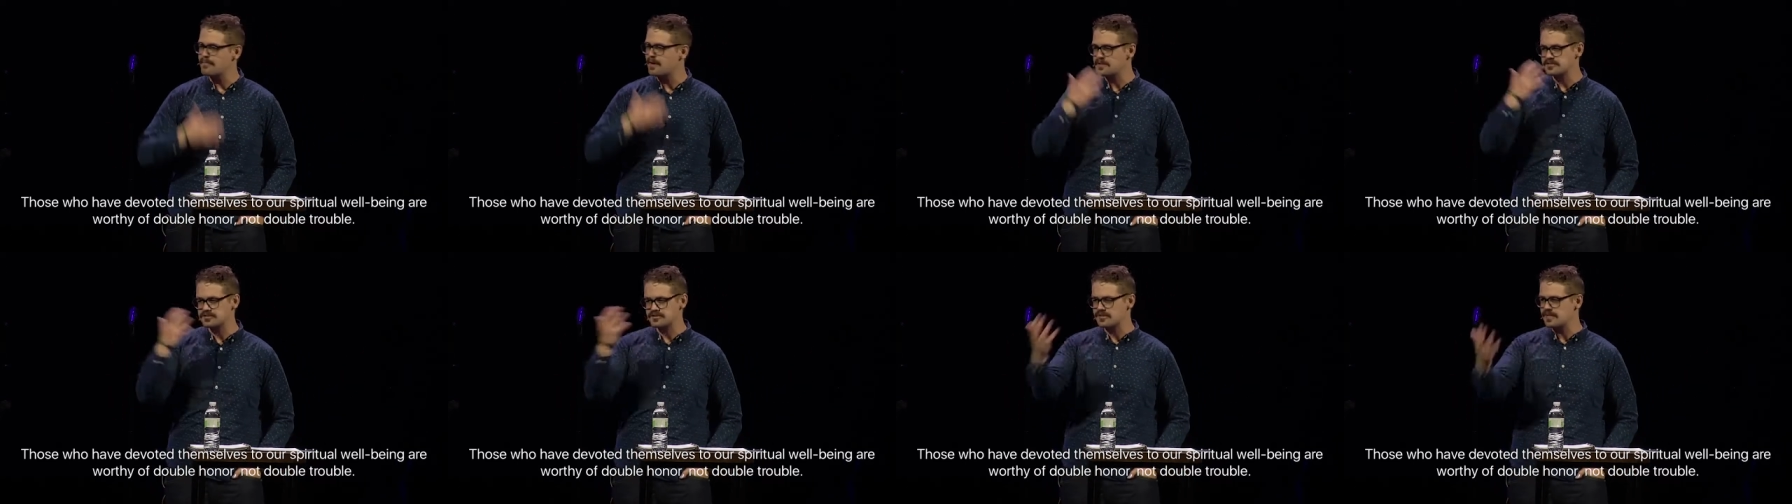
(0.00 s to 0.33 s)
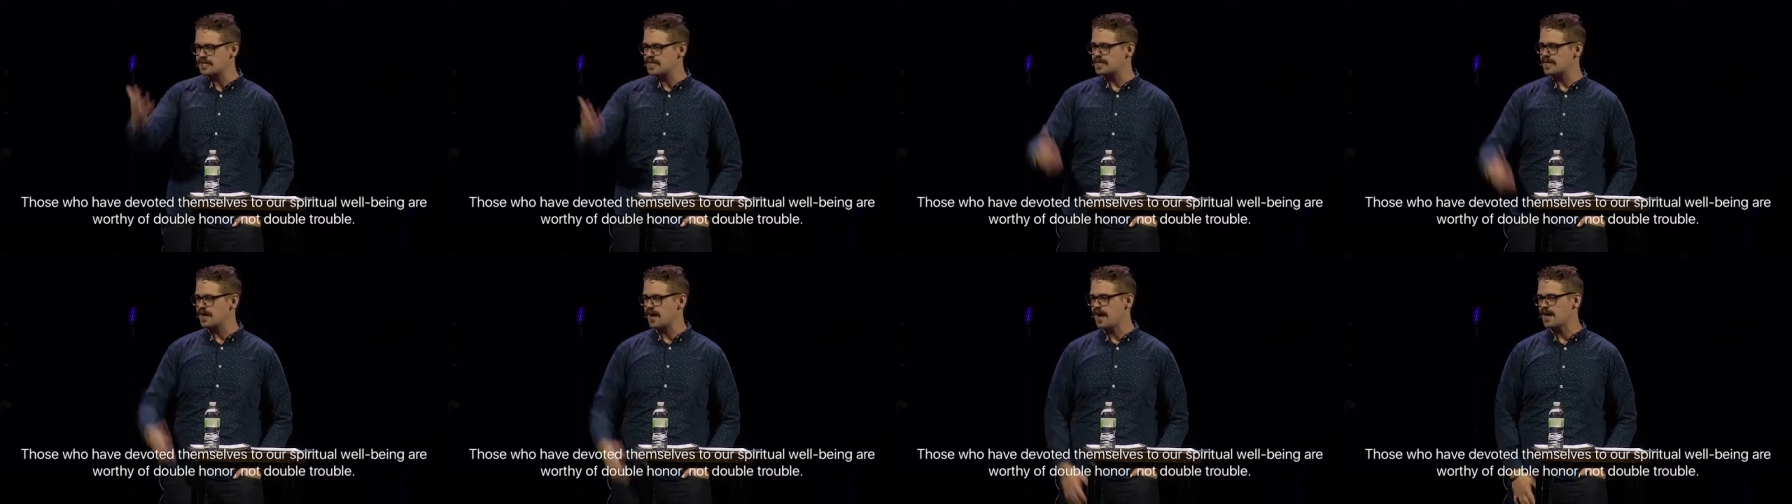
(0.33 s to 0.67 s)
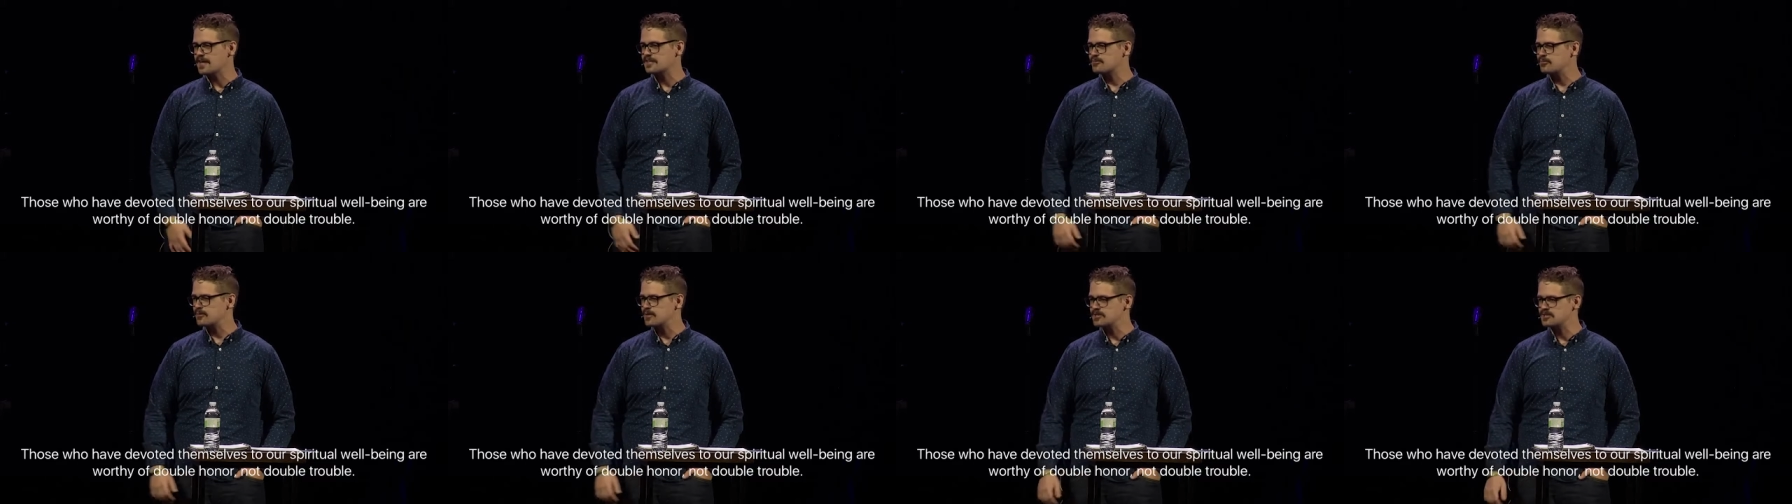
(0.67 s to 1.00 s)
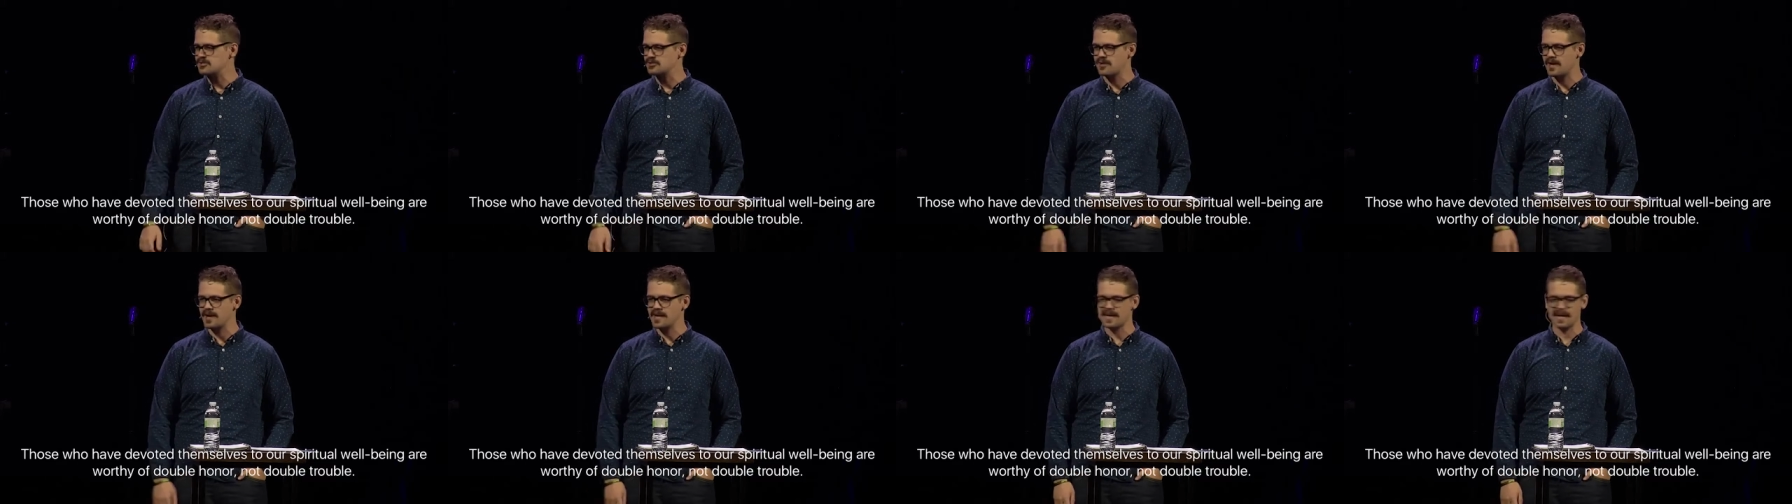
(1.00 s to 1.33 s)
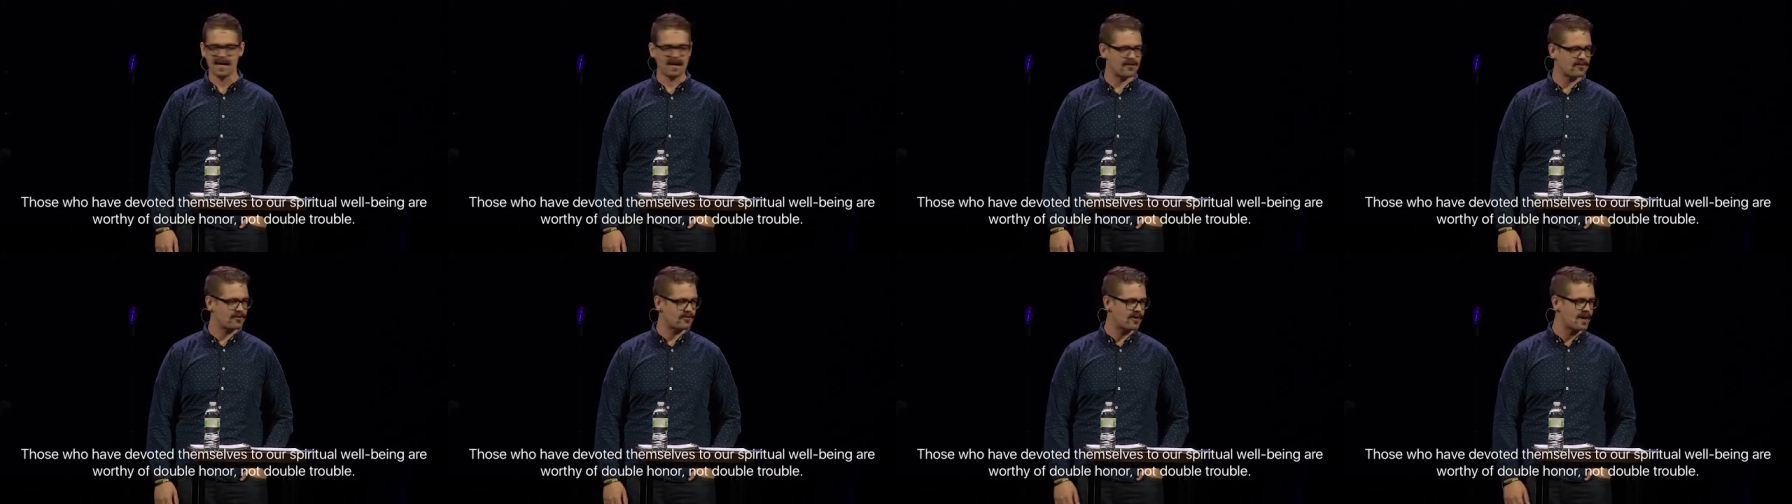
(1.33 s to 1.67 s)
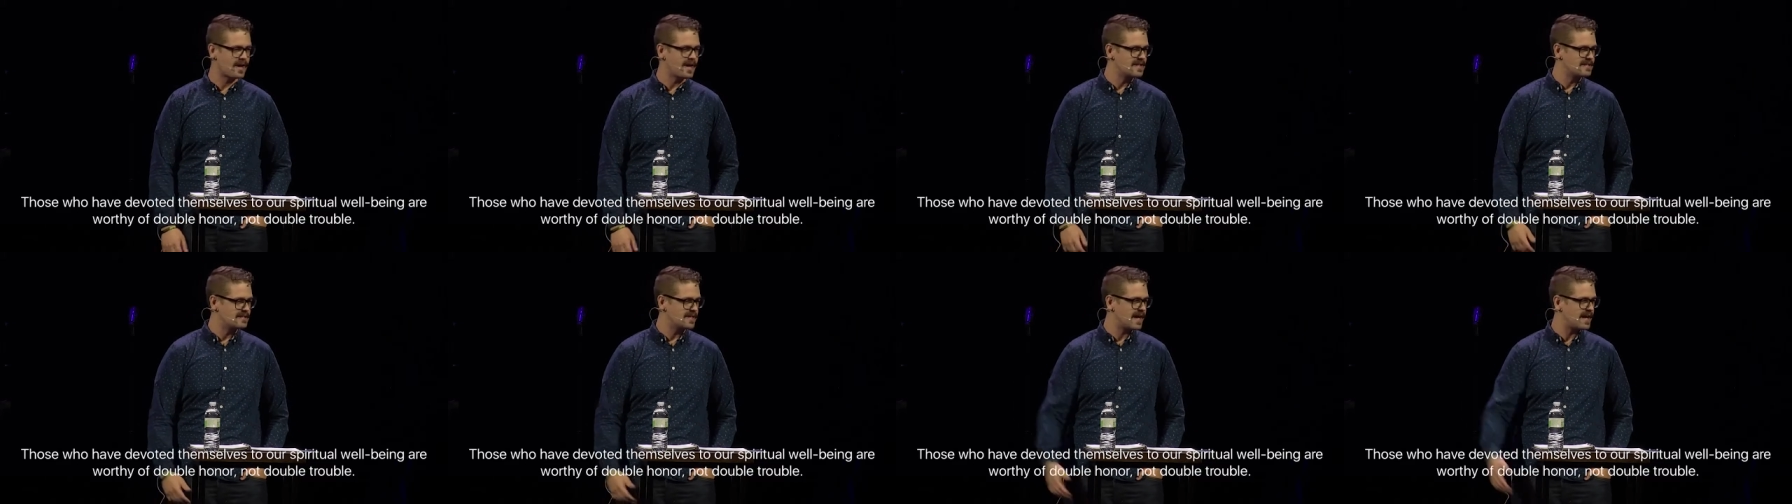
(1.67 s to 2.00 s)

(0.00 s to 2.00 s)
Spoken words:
muzzling an ox when it's treading out grain.